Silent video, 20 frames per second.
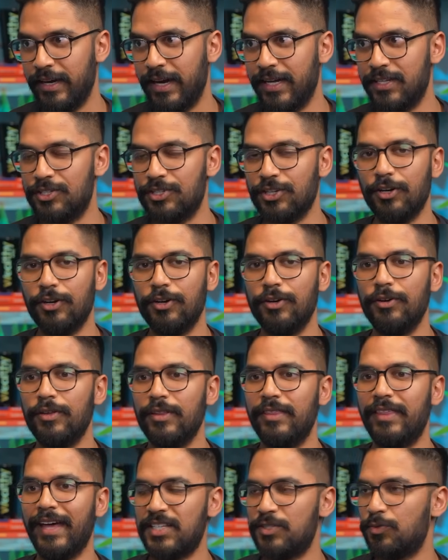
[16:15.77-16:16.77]
And so
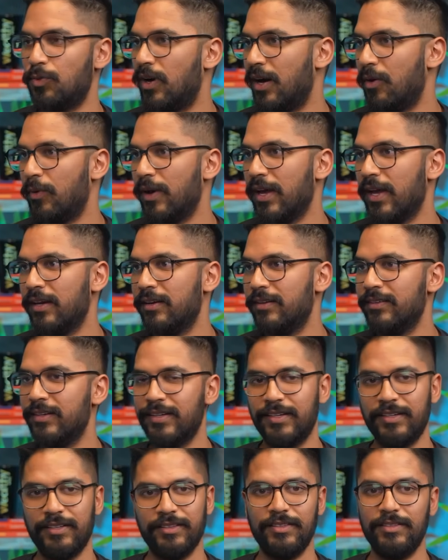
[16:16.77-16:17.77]
that's why
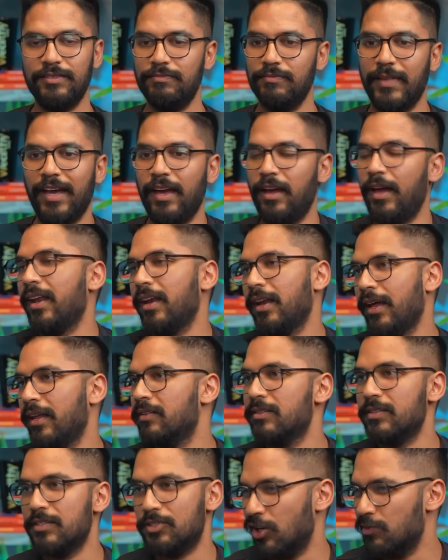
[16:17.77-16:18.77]
and
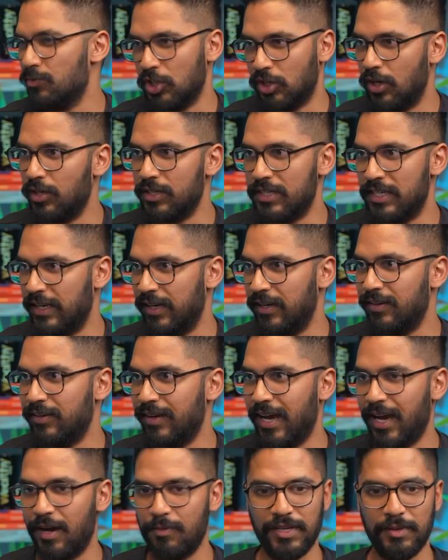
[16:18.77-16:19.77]
in terms of content,
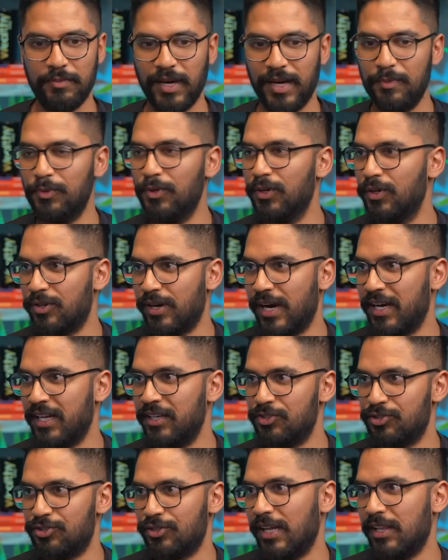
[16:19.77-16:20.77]
how many people are creating
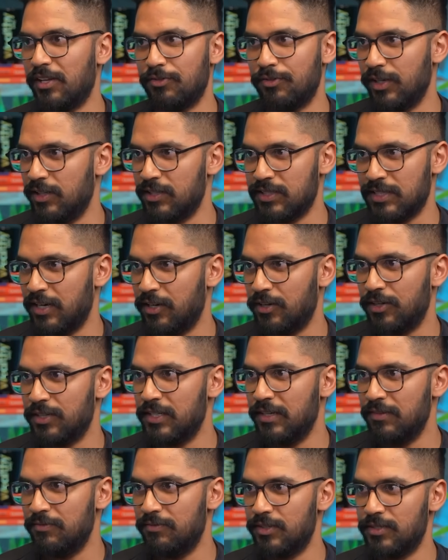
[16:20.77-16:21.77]
Australian real estate
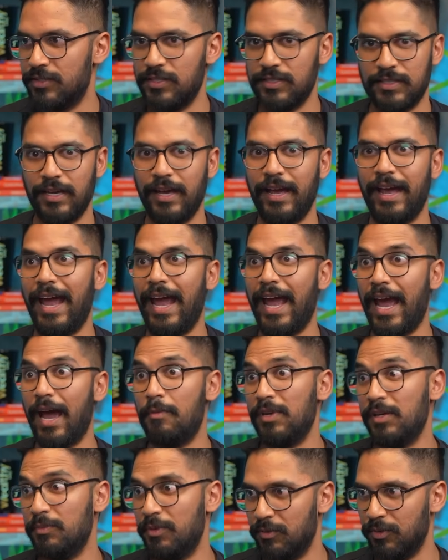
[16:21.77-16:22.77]
content versus how
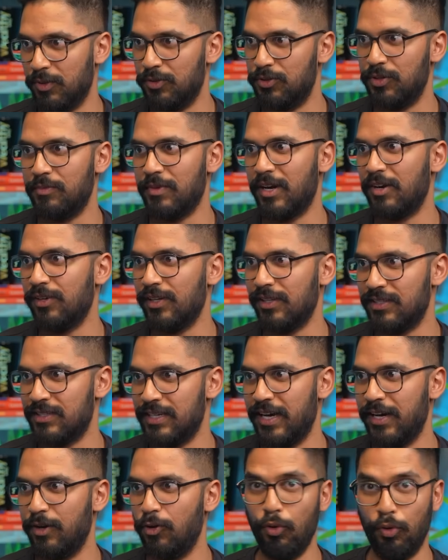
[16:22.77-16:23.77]
many people are talking about real
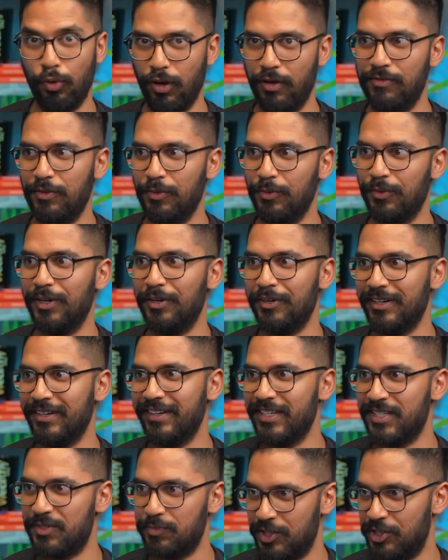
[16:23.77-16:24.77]
estate all over the world,
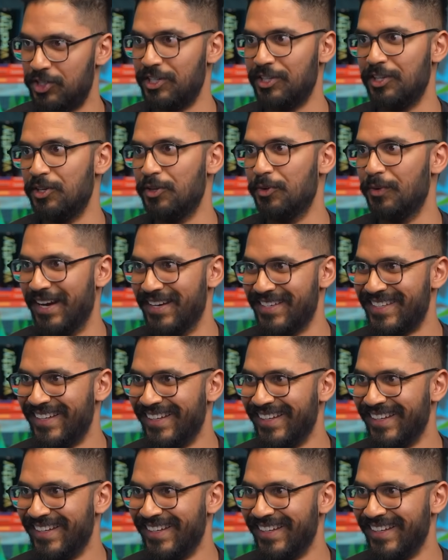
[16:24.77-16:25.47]
especially in the US.